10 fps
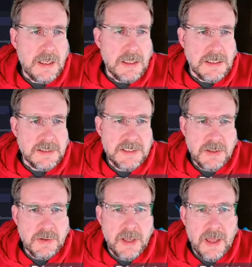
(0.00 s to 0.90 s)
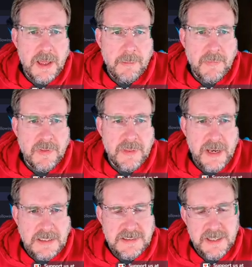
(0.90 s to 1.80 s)
So um, the
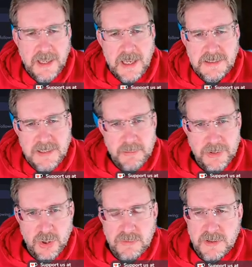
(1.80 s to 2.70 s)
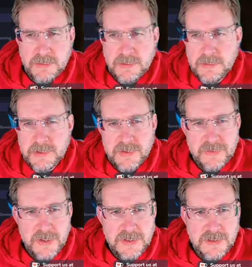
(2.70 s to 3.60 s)
next thing I stumbled over was, of
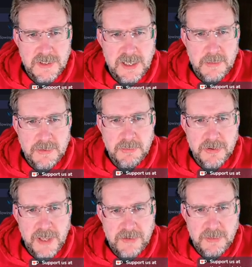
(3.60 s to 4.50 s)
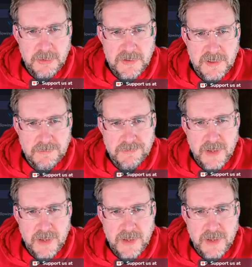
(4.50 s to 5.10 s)
course, okay, I want to put the attributes in.